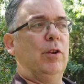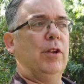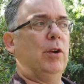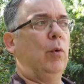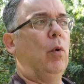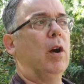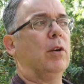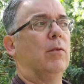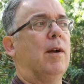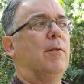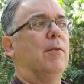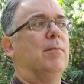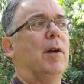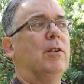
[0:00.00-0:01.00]
You can walk around
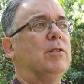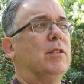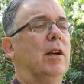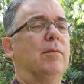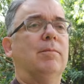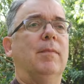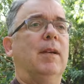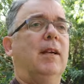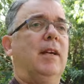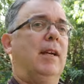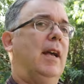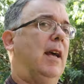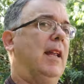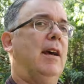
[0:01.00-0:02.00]
with most of them
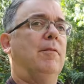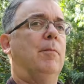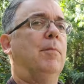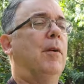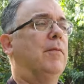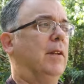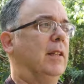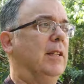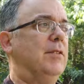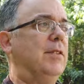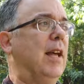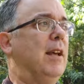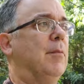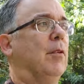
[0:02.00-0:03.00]
and have them perfectly
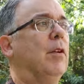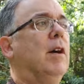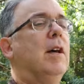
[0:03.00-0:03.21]
stable.